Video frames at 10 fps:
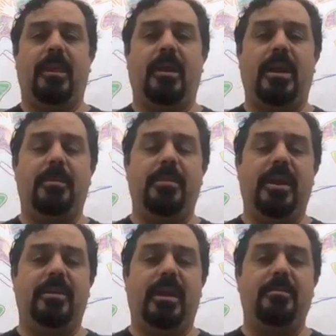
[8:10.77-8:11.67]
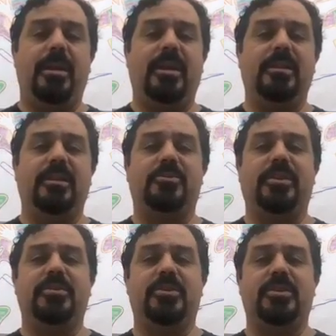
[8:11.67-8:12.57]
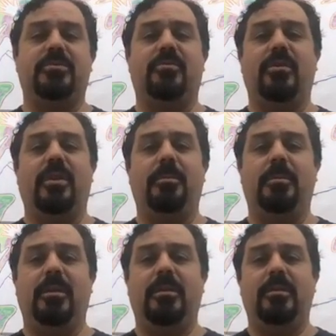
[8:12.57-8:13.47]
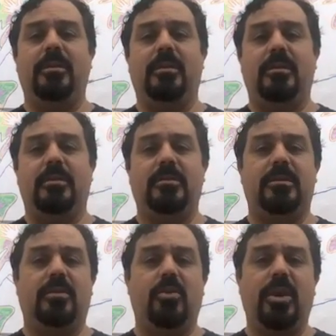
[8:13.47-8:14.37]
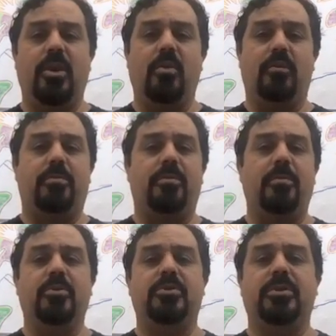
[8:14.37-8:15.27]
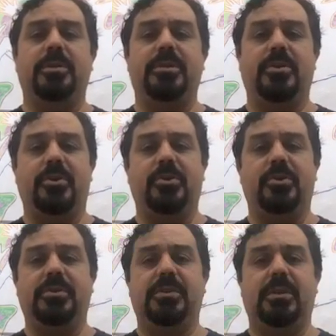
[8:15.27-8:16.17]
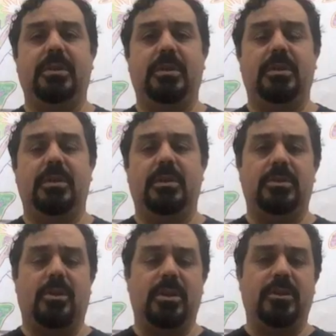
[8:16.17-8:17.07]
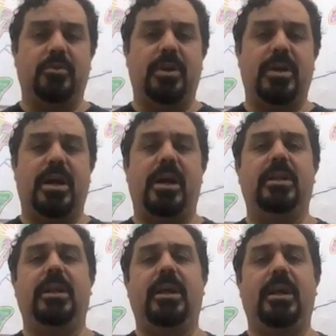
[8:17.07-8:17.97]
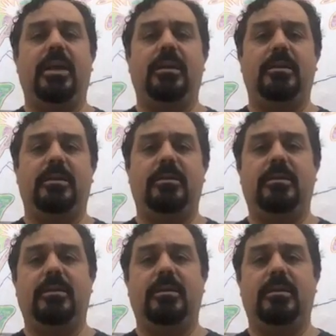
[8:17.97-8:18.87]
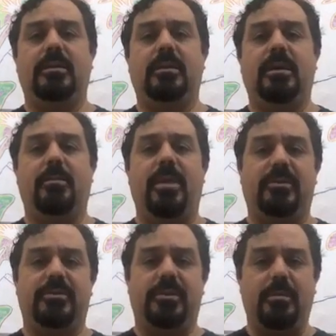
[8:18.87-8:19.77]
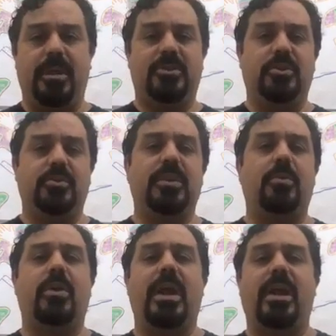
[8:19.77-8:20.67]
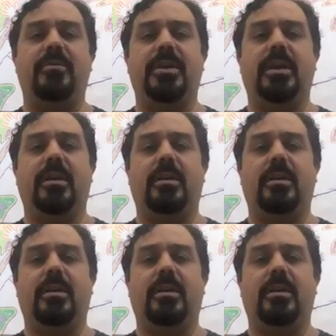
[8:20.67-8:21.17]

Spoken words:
I'm making the transition from looking over promotional materials, talking to a colleague about some issues that we're having.